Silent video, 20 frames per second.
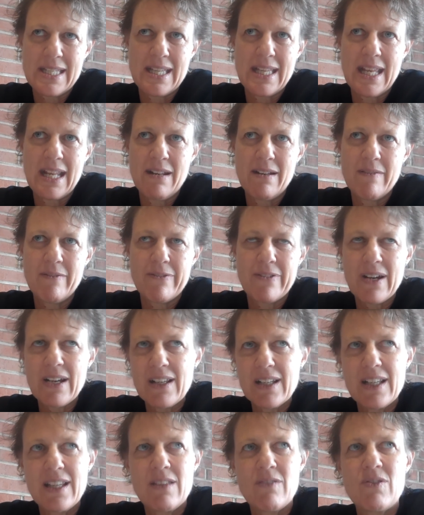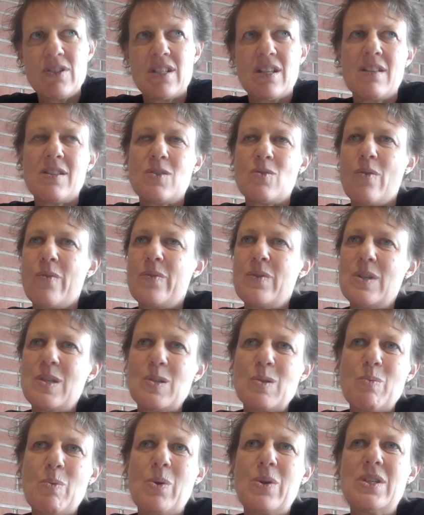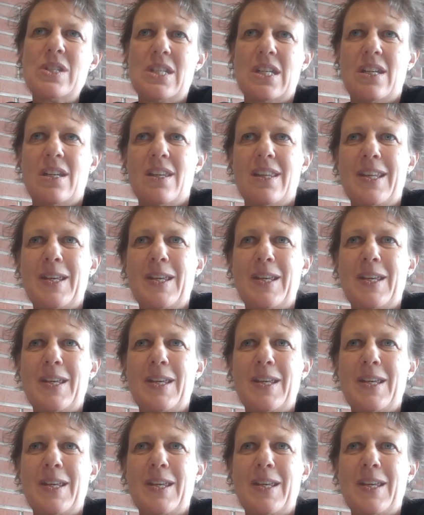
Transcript: And then, frankly, the results are often disappointing.